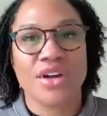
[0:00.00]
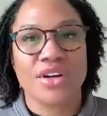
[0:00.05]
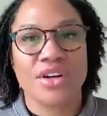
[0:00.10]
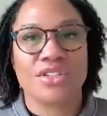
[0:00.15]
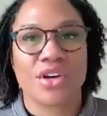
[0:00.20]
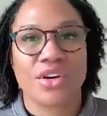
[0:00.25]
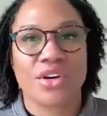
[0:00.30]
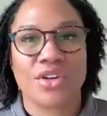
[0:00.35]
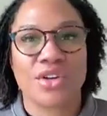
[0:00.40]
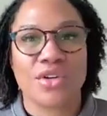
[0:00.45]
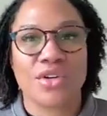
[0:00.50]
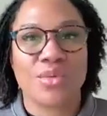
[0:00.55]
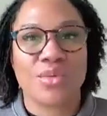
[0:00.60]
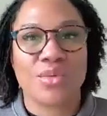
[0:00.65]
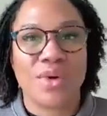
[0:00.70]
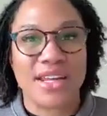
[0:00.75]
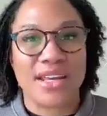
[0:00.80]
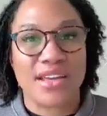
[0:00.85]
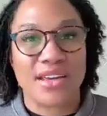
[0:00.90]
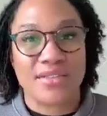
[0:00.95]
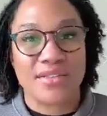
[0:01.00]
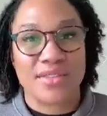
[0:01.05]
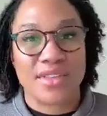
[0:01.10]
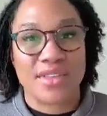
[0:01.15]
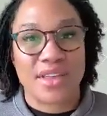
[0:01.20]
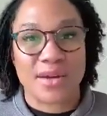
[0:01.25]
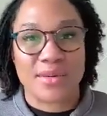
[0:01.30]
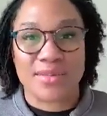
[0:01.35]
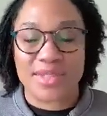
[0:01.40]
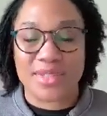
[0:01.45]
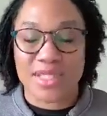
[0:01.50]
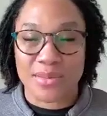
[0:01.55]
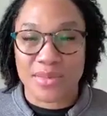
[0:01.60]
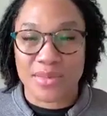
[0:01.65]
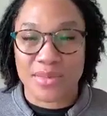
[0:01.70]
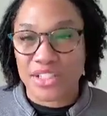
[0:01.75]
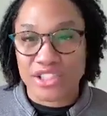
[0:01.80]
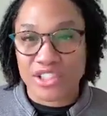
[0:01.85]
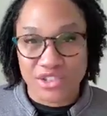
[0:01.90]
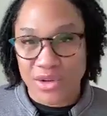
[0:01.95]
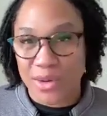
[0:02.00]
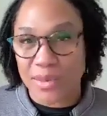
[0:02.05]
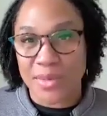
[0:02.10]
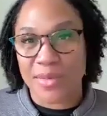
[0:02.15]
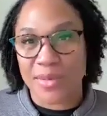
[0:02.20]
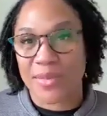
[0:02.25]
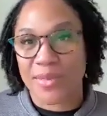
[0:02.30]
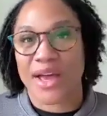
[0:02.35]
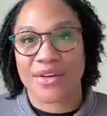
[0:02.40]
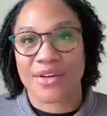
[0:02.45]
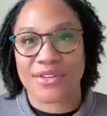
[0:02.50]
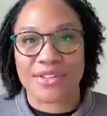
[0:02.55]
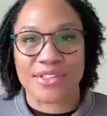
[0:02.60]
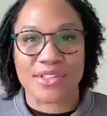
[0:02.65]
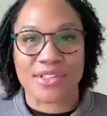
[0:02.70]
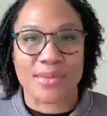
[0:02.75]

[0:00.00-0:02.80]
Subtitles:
So you want to give them something to dream about.